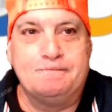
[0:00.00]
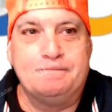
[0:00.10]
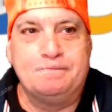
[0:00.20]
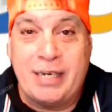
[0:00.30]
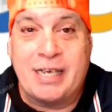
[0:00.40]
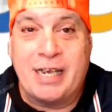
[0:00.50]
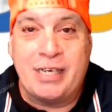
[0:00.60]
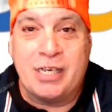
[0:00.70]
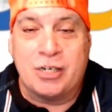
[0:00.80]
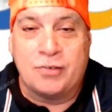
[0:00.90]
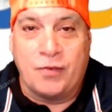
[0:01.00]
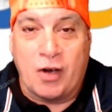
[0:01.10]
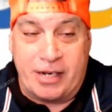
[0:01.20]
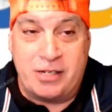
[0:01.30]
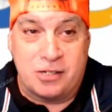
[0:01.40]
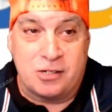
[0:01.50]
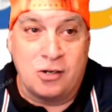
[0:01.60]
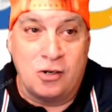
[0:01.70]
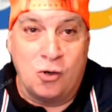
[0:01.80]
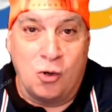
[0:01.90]
If you need any
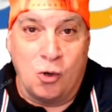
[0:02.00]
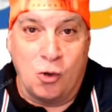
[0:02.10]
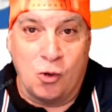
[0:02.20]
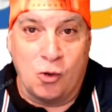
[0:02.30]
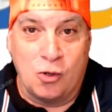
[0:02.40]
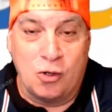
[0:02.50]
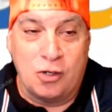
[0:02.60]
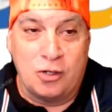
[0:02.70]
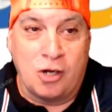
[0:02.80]
advice or